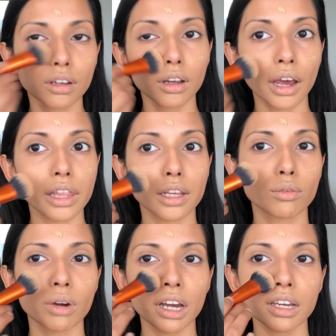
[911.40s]
And then
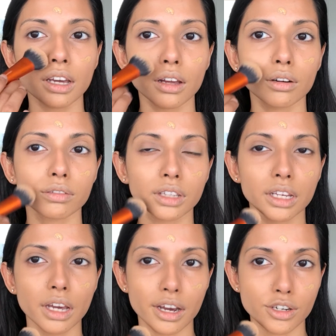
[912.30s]
when I get over
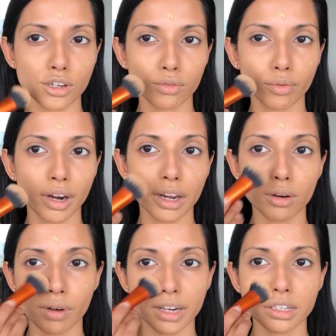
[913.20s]
the edge of where I
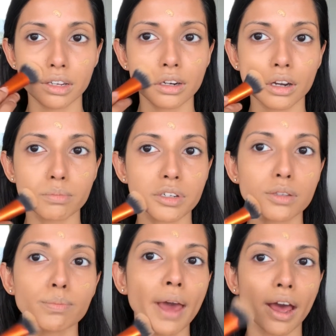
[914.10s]
corrected, I'm
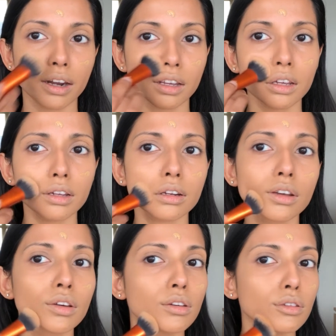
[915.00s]
just patting it
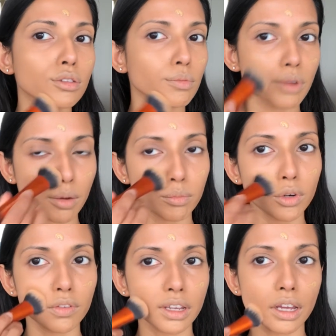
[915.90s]
so I'm not
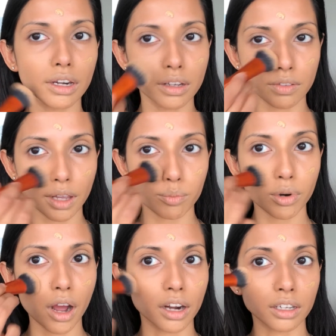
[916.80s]
moving any of that
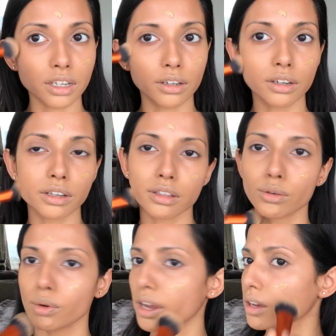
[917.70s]
product underneath
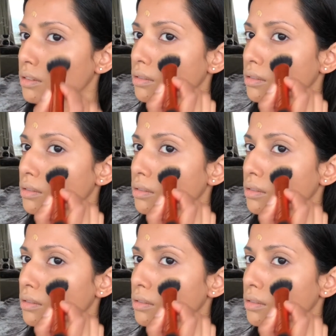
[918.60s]
away.